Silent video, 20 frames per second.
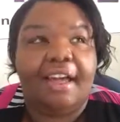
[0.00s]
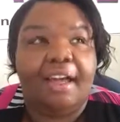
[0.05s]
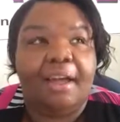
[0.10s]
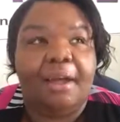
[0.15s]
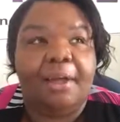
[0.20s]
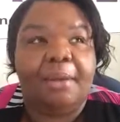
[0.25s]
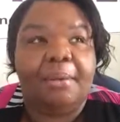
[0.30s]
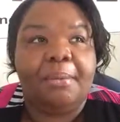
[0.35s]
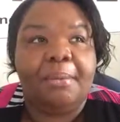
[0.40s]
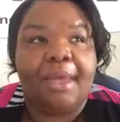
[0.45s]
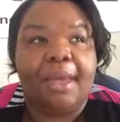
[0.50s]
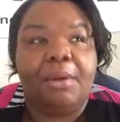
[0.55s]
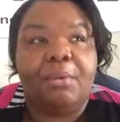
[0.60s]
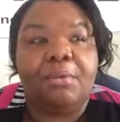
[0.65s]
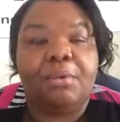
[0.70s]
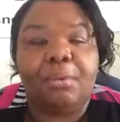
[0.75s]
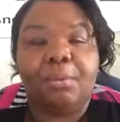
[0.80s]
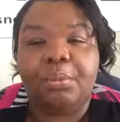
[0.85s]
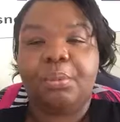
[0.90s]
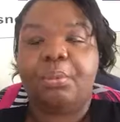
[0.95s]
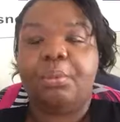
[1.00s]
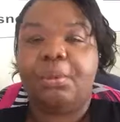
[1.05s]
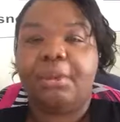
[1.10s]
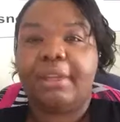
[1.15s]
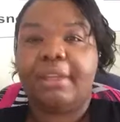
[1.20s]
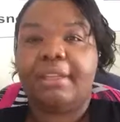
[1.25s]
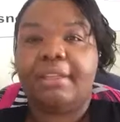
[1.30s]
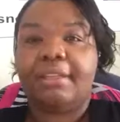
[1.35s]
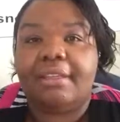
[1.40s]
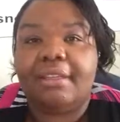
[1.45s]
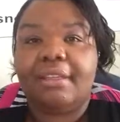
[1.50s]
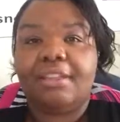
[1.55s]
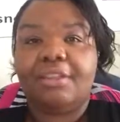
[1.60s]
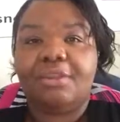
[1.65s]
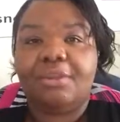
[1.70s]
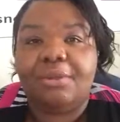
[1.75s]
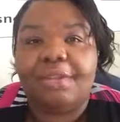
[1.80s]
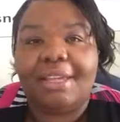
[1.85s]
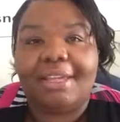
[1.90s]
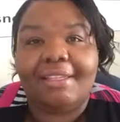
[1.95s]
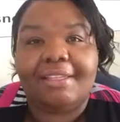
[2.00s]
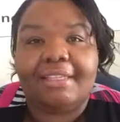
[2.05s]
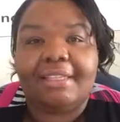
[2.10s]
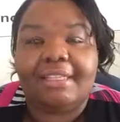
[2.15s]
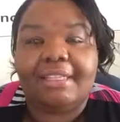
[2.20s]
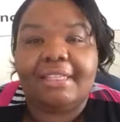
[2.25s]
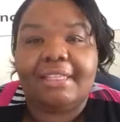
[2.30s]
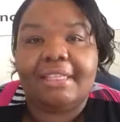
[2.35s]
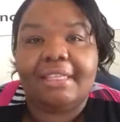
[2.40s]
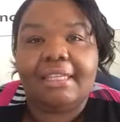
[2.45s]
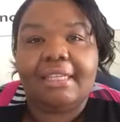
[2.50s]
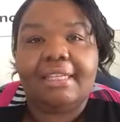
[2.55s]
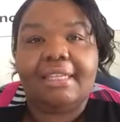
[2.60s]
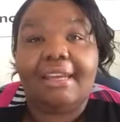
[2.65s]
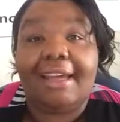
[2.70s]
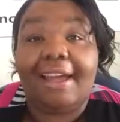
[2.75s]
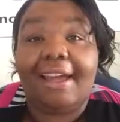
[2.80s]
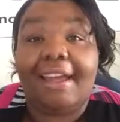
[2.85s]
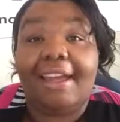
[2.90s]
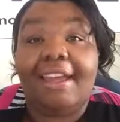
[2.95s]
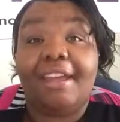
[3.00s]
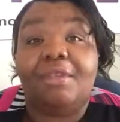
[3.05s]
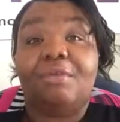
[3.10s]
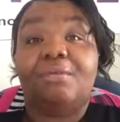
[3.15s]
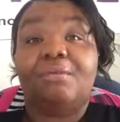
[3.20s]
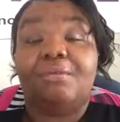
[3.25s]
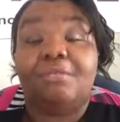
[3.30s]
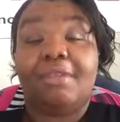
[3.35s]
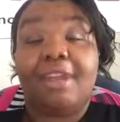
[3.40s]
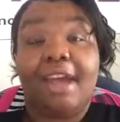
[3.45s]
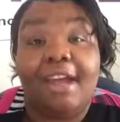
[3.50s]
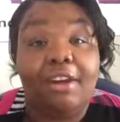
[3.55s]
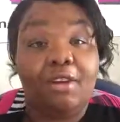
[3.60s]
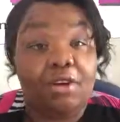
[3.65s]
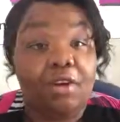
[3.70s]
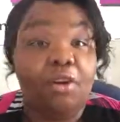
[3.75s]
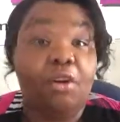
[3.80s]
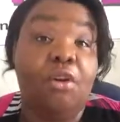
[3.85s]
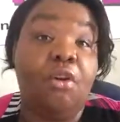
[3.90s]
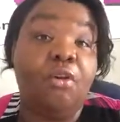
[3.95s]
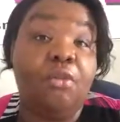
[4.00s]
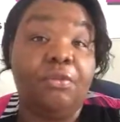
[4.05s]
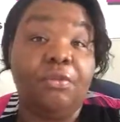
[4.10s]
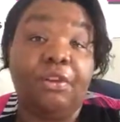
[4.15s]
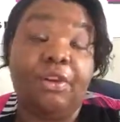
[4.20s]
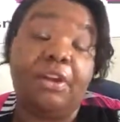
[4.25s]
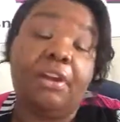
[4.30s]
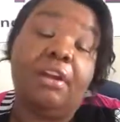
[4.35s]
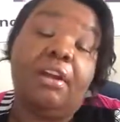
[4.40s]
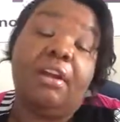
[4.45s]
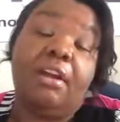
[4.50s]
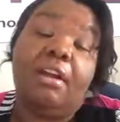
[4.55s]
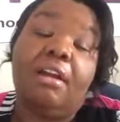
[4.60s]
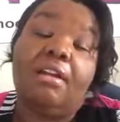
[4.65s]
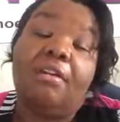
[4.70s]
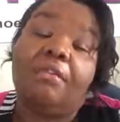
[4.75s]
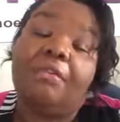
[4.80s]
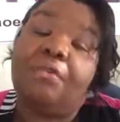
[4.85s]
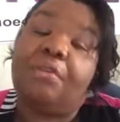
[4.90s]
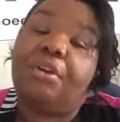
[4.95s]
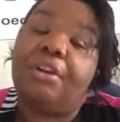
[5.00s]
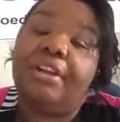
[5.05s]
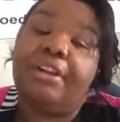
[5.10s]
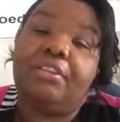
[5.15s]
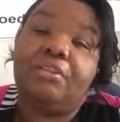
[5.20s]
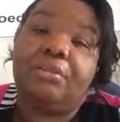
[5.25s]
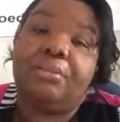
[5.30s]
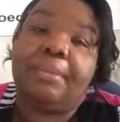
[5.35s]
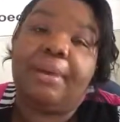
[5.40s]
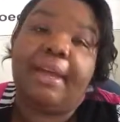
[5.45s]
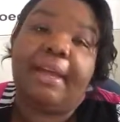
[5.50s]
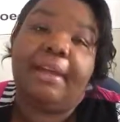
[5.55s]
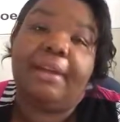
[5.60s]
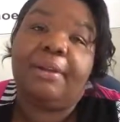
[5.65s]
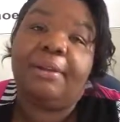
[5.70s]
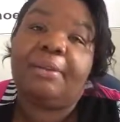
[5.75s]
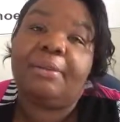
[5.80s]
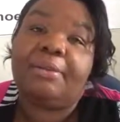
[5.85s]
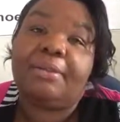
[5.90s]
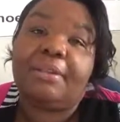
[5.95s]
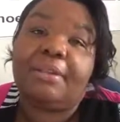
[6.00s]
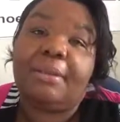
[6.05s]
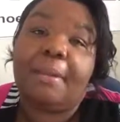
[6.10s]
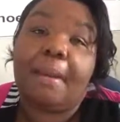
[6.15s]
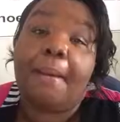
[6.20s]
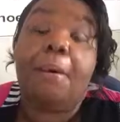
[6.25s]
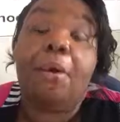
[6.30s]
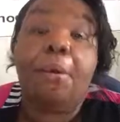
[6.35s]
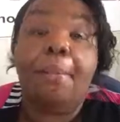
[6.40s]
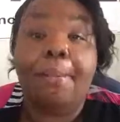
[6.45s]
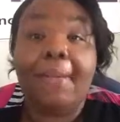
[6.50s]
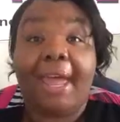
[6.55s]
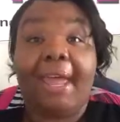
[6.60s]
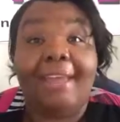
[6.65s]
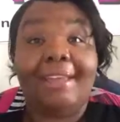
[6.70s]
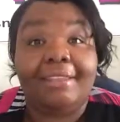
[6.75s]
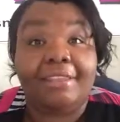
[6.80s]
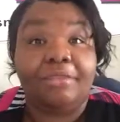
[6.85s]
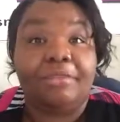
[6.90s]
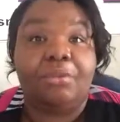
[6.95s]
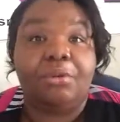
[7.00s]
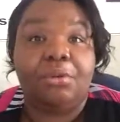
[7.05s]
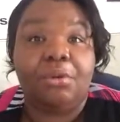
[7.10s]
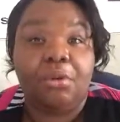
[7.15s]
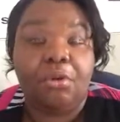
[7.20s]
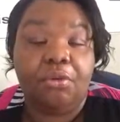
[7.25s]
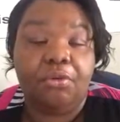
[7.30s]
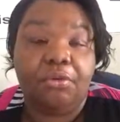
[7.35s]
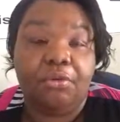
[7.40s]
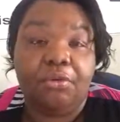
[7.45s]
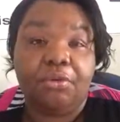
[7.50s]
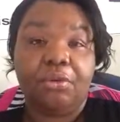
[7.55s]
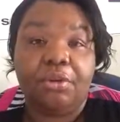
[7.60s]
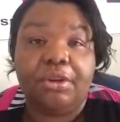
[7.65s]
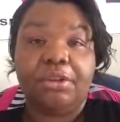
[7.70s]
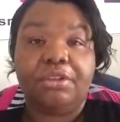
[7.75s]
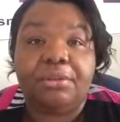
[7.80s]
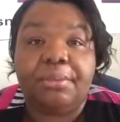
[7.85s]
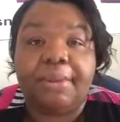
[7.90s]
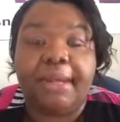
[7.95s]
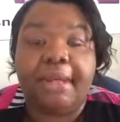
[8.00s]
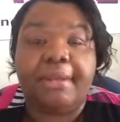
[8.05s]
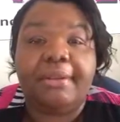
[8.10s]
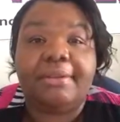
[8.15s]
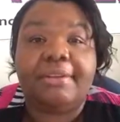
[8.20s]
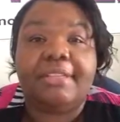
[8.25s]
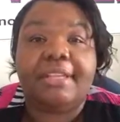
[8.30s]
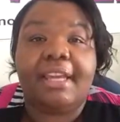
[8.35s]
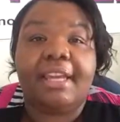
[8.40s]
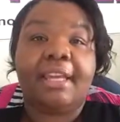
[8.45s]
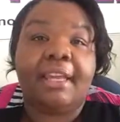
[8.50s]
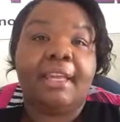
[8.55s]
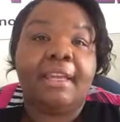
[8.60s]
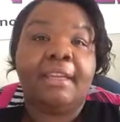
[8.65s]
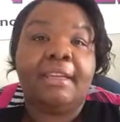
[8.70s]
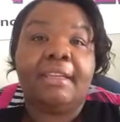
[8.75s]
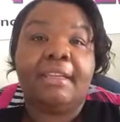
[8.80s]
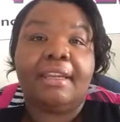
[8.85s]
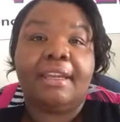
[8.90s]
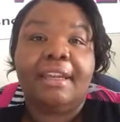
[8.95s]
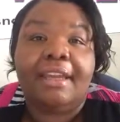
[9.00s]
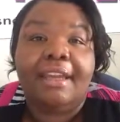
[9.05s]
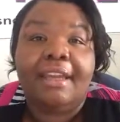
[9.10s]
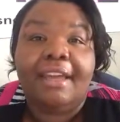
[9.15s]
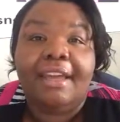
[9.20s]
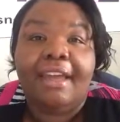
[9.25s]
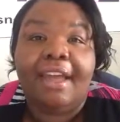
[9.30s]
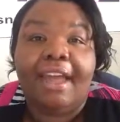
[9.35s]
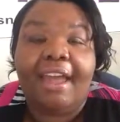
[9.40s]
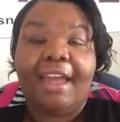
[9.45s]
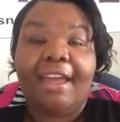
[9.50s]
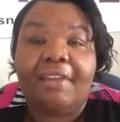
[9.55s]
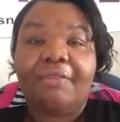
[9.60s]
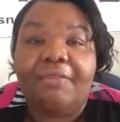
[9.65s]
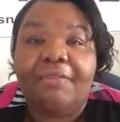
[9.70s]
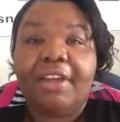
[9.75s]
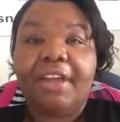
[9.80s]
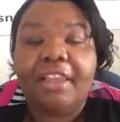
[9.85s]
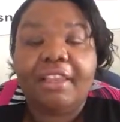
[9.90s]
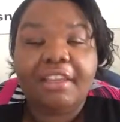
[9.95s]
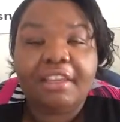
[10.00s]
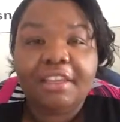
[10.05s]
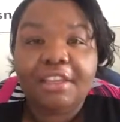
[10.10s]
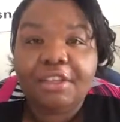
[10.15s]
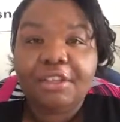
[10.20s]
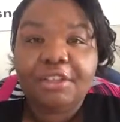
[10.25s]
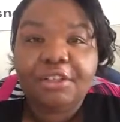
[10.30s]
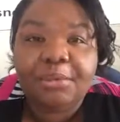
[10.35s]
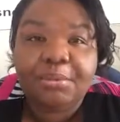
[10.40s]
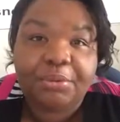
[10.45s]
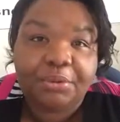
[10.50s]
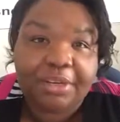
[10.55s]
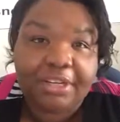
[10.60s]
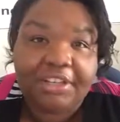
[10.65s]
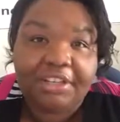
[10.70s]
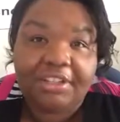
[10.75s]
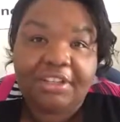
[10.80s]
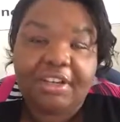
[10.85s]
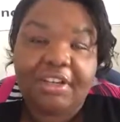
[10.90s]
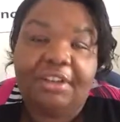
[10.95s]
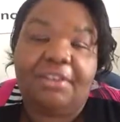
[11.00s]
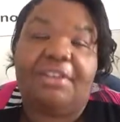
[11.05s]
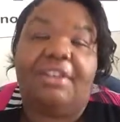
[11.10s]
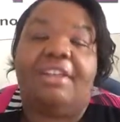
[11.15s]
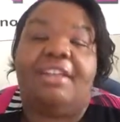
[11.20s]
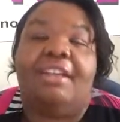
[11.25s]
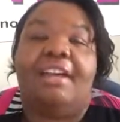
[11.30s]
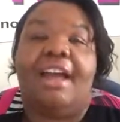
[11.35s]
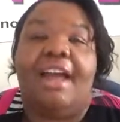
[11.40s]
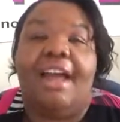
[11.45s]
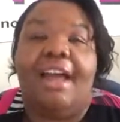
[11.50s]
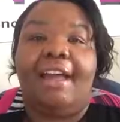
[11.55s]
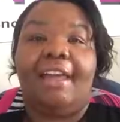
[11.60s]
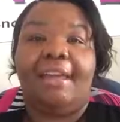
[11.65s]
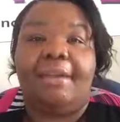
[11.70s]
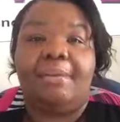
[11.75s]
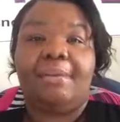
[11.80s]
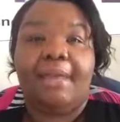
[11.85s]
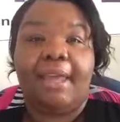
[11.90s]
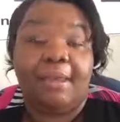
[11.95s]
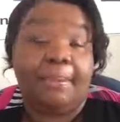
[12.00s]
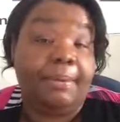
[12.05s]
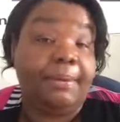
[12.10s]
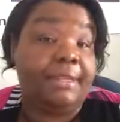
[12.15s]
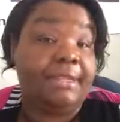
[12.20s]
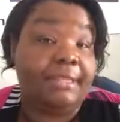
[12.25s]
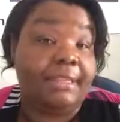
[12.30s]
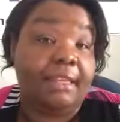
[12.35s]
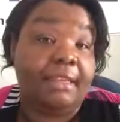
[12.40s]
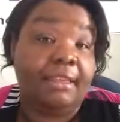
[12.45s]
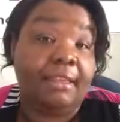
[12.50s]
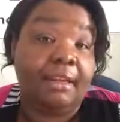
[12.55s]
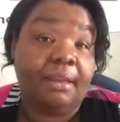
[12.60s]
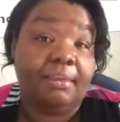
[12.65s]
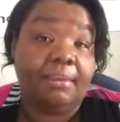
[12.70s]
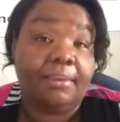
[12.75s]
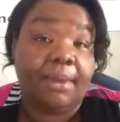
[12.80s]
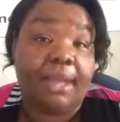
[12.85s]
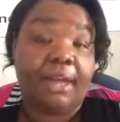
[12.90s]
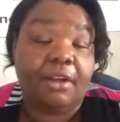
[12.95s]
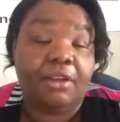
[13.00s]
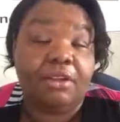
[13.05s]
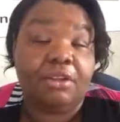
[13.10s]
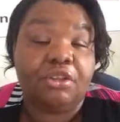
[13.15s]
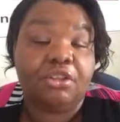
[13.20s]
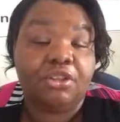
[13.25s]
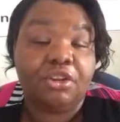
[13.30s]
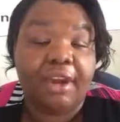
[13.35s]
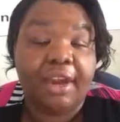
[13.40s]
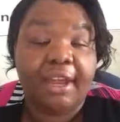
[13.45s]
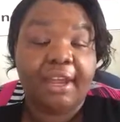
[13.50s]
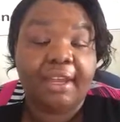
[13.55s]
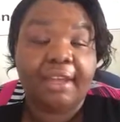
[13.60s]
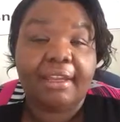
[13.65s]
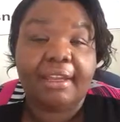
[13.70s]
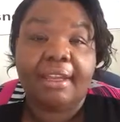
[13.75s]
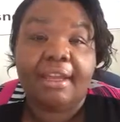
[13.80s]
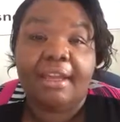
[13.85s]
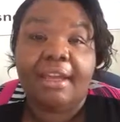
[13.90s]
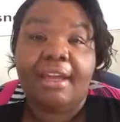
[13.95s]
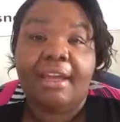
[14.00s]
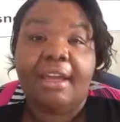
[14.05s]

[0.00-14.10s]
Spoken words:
at one point in 2016 I had got over 400 pounds or back to over 400 pounds and had fell in a little depression area. I am happy to say that I'm back on track.